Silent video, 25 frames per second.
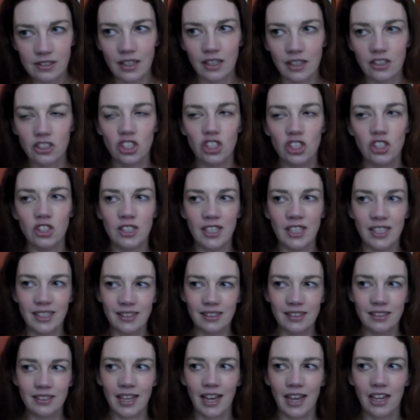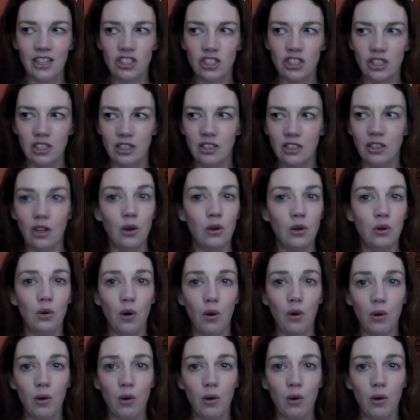that she didn't actually go